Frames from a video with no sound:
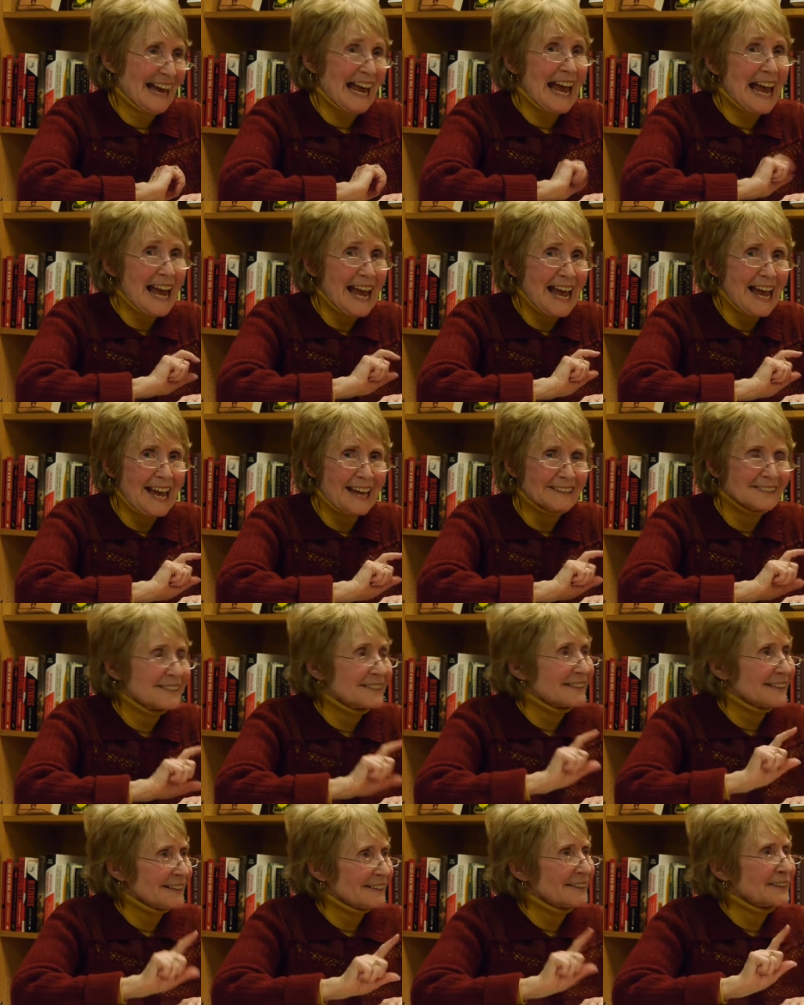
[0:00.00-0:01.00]

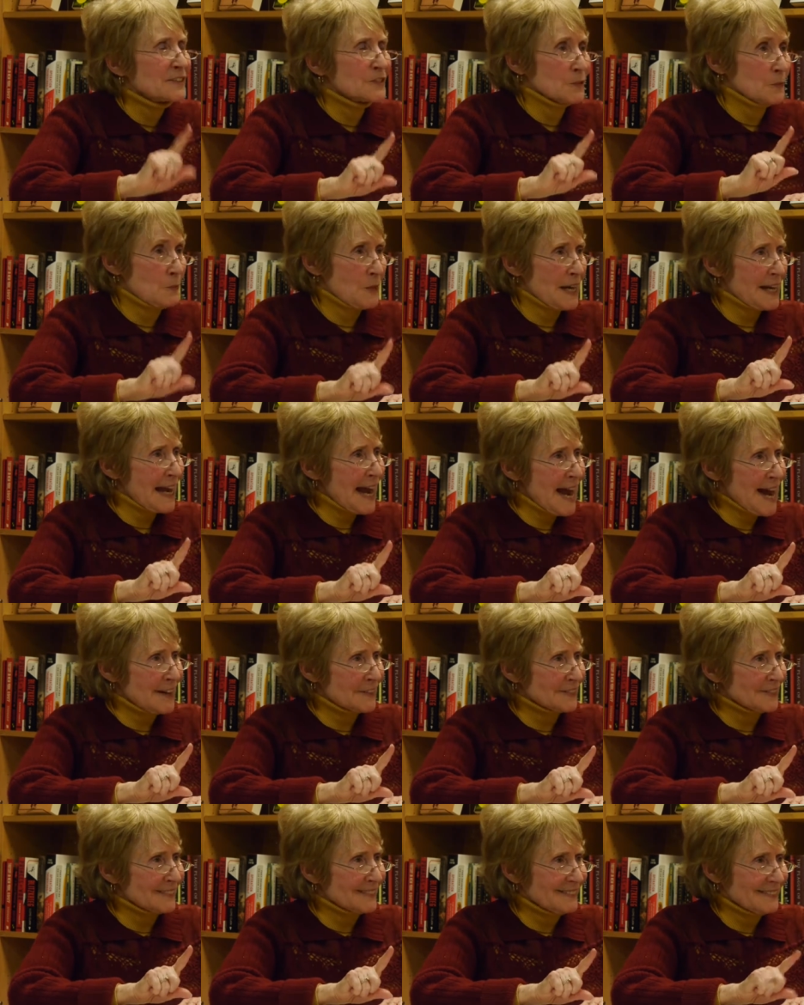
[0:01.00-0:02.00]
And that there's a way out,